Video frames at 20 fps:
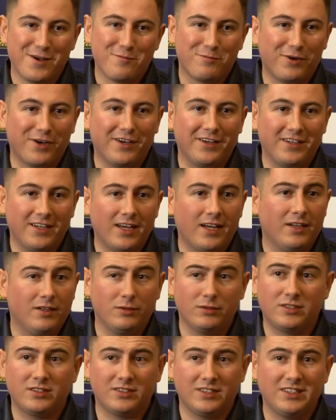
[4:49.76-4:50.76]
but yeah,
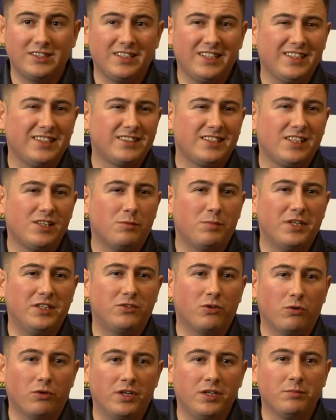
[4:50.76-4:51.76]
it is a little bit
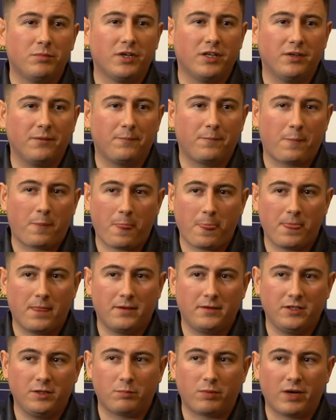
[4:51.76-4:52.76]
daunting, but
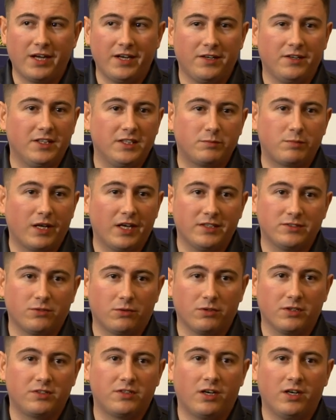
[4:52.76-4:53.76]
you're playing these players
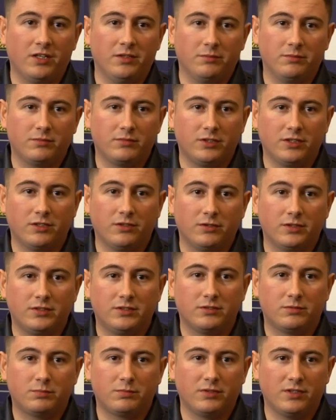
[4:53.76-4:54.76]
all the time, you know.
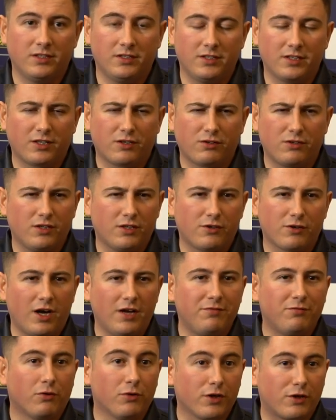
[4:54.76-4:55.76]
I
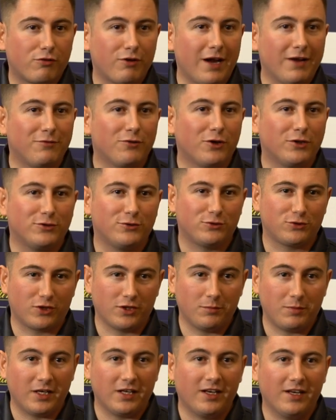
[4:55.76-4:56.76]
thought the crowd noise was
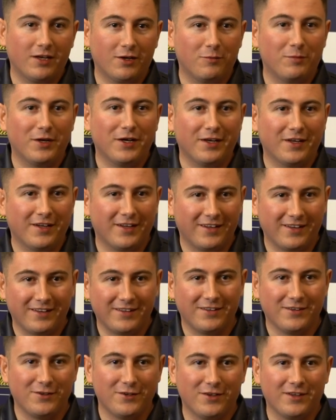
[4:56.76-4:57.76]
going to be a little bit
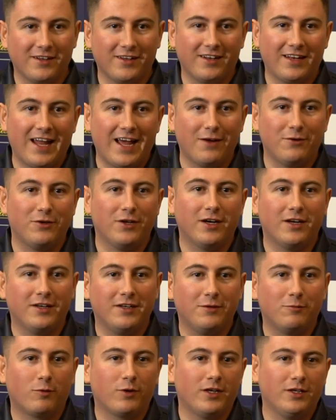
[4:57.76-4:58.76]
louder,
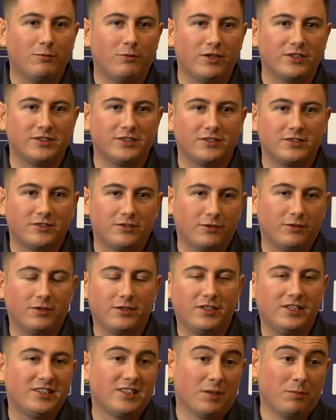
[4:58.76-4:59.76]
and it wasn't, so
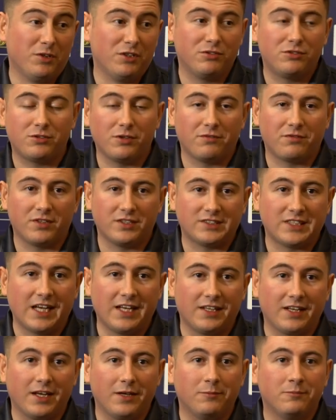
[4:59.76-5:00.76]
at least I'll be used to it for the
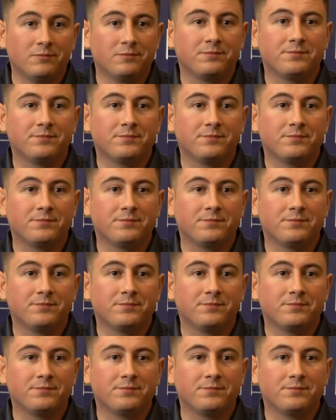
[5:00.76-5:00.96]
second game.